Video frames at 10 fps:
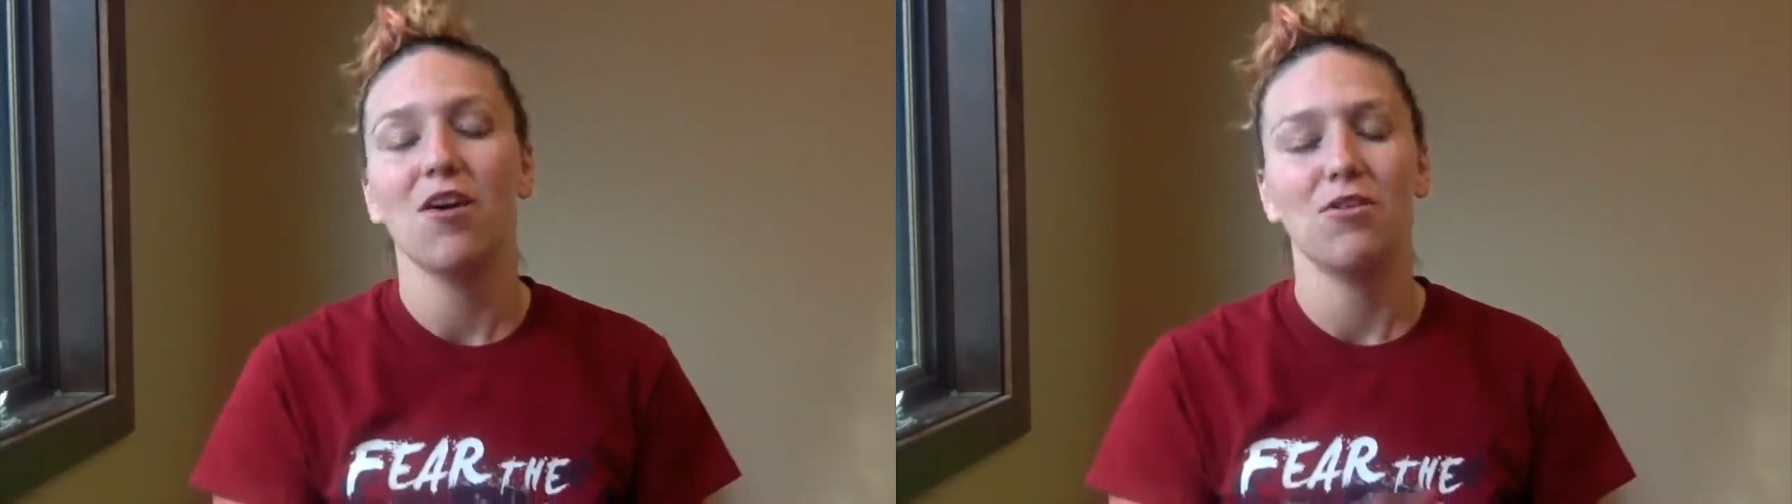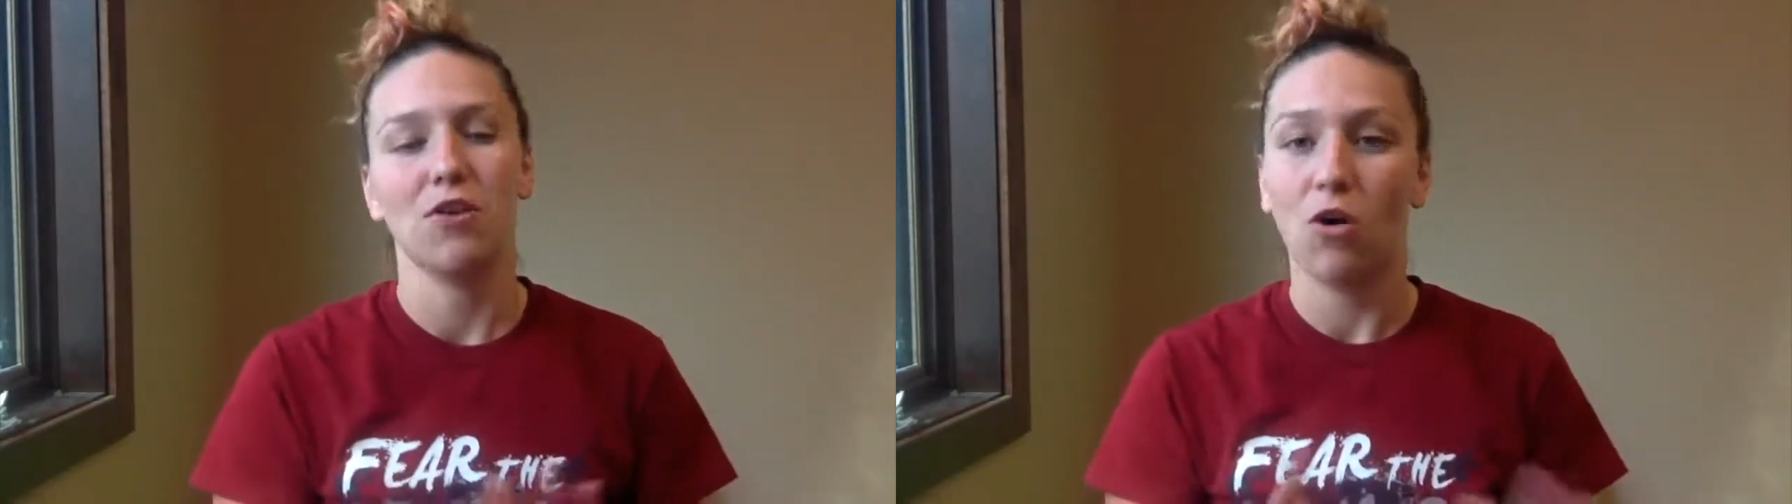
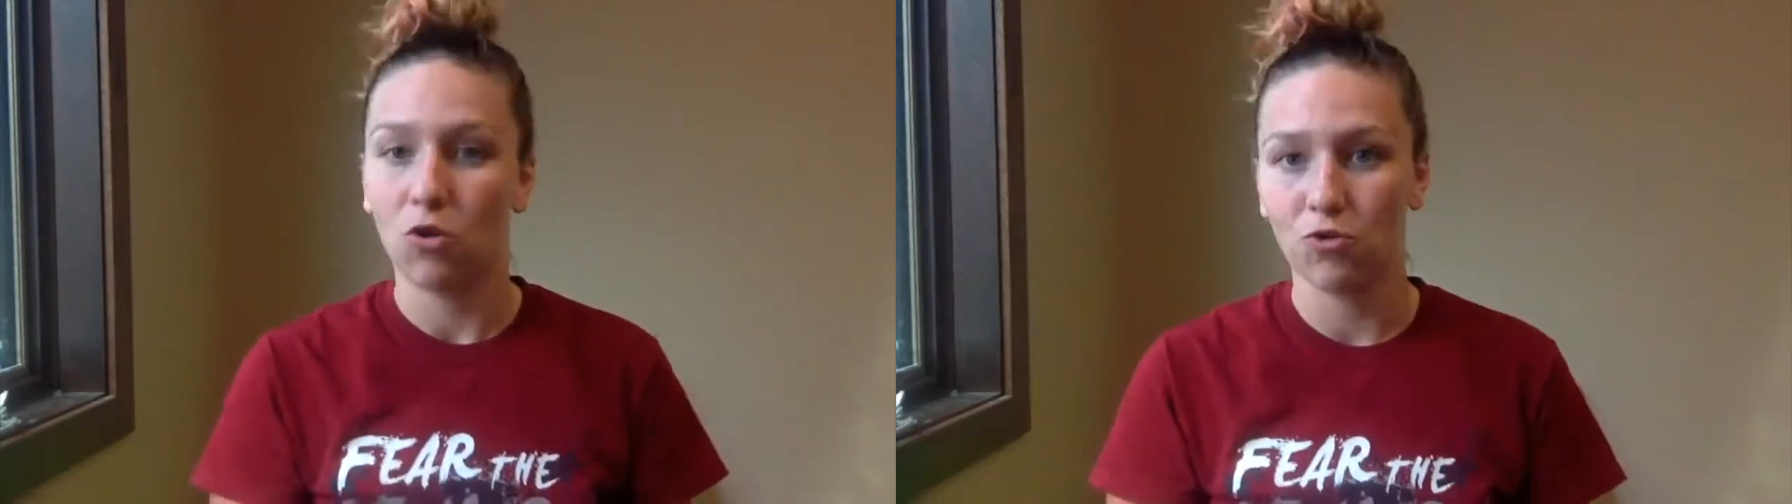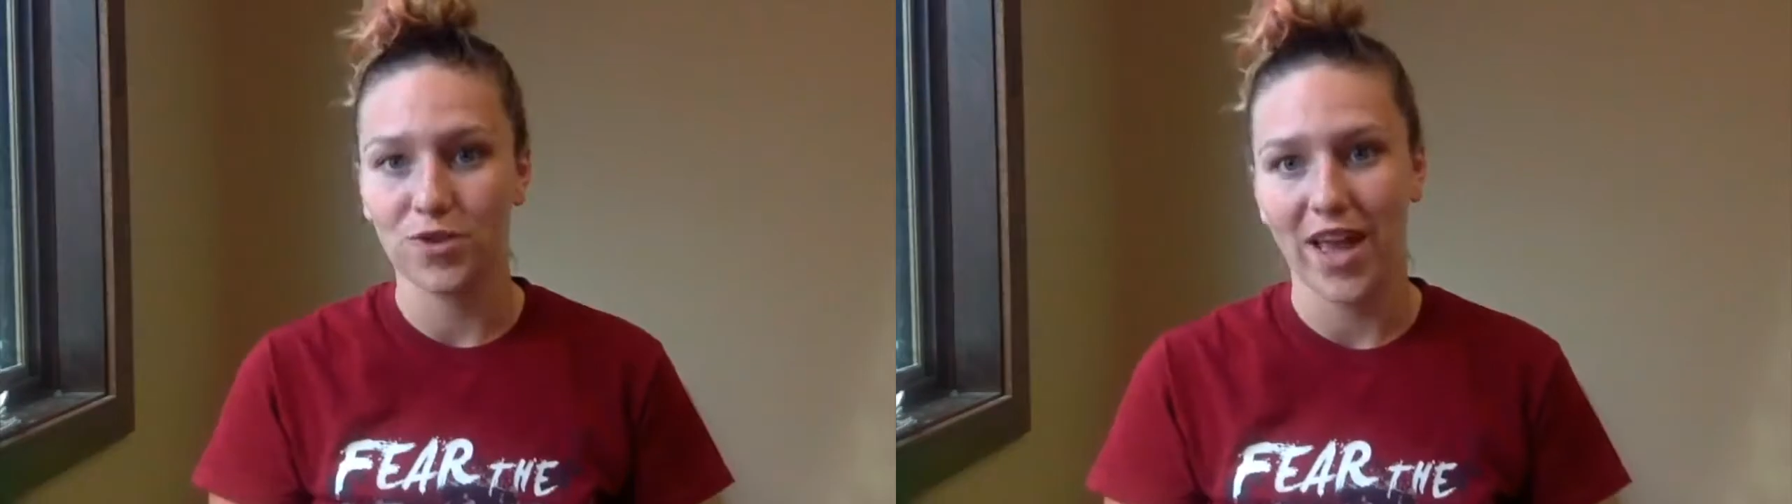the whole
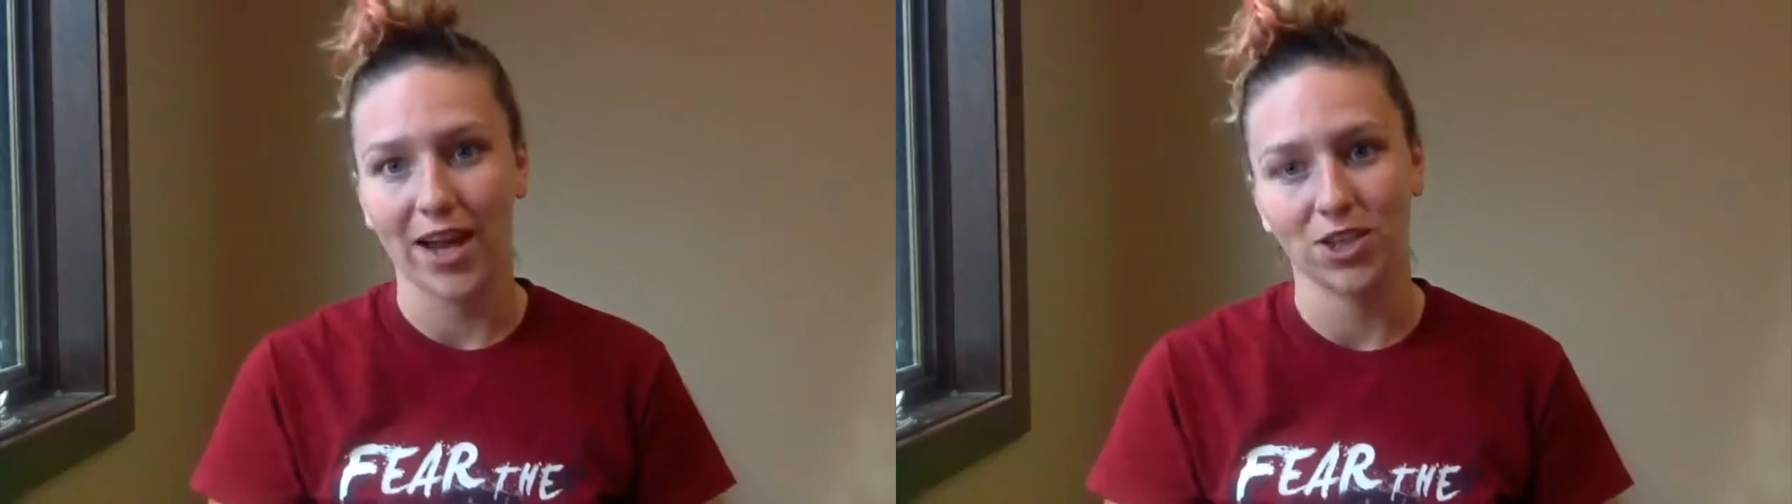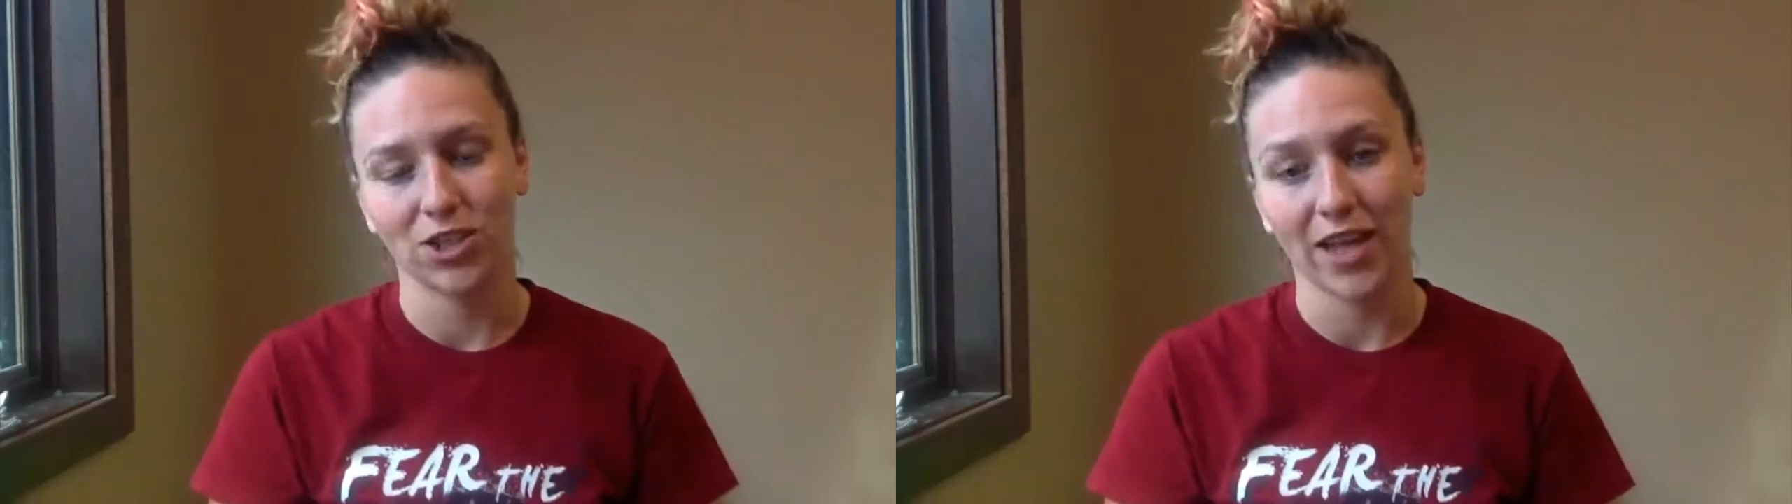
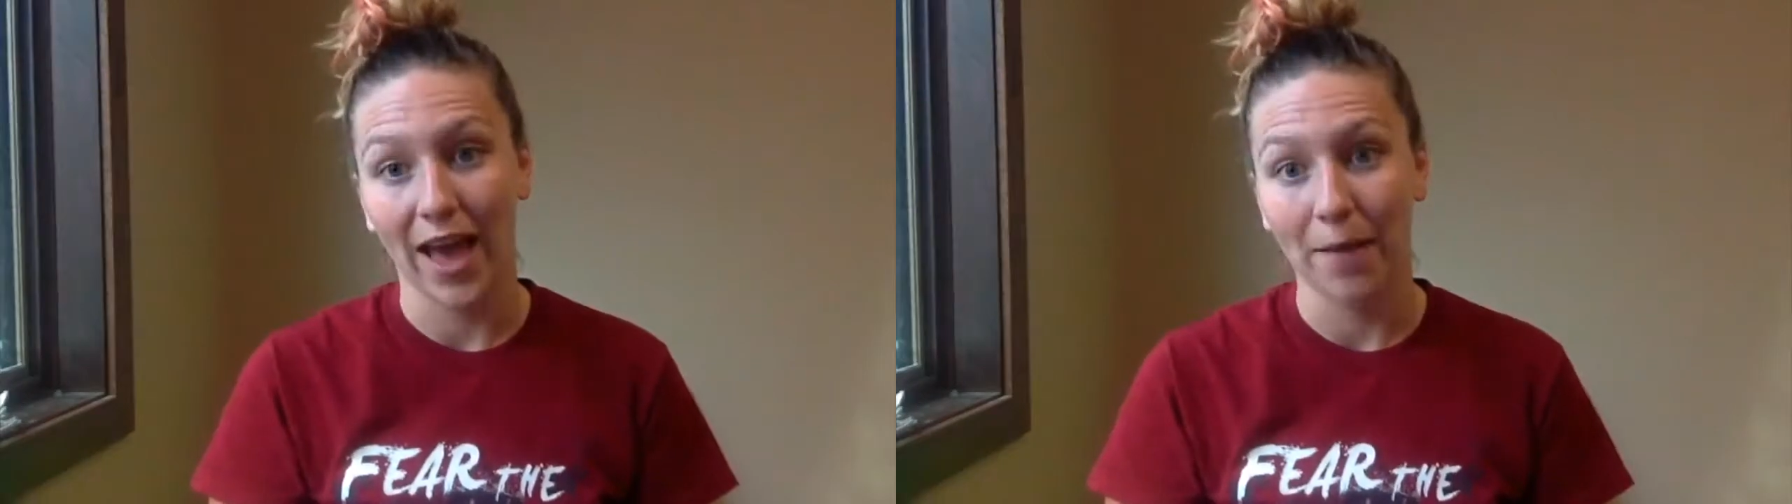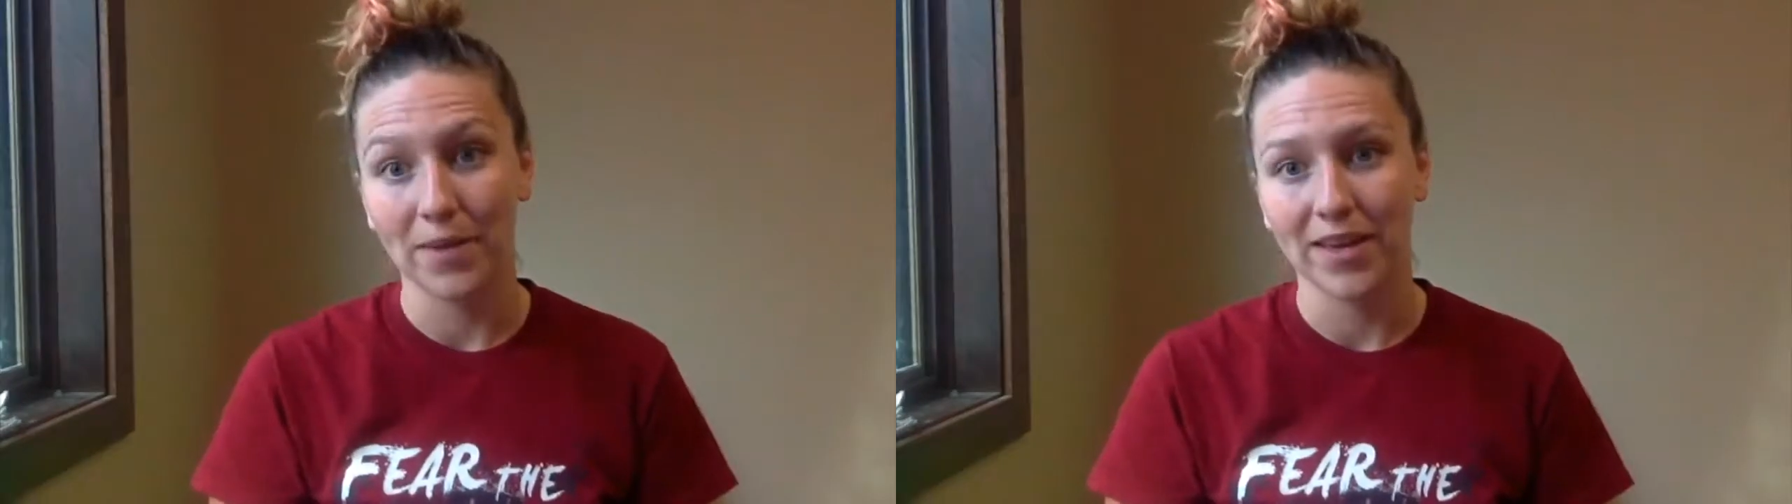reaction
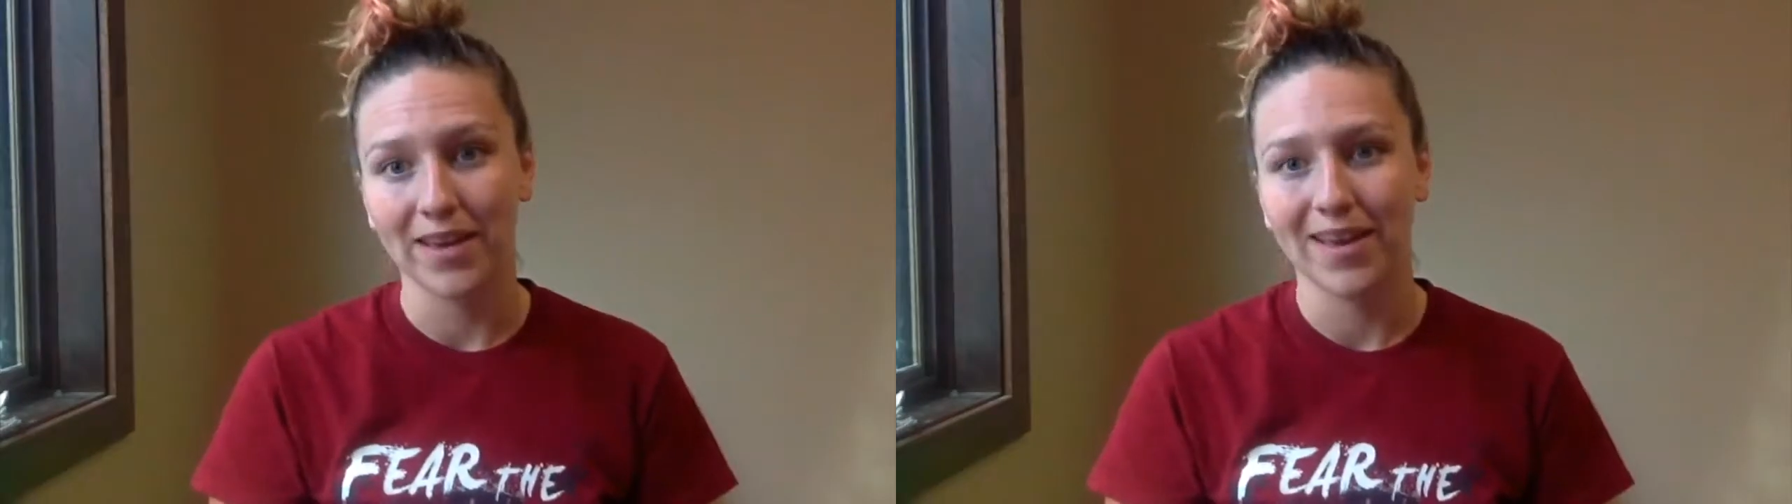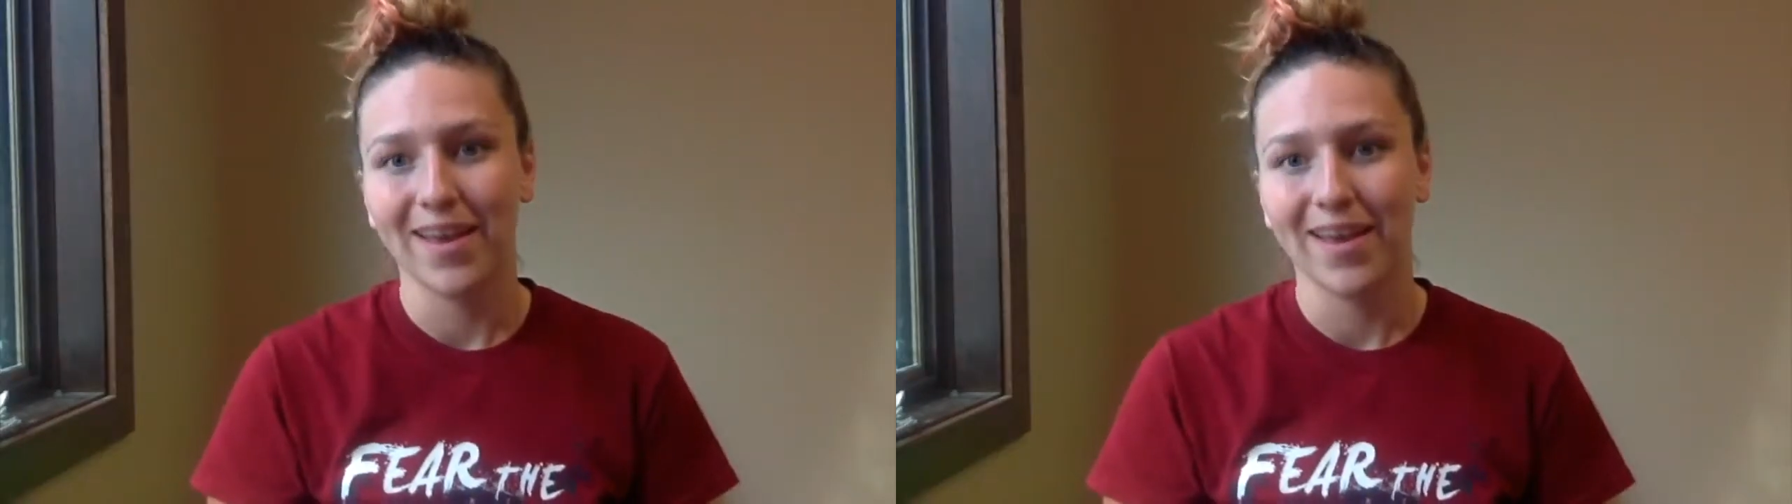happening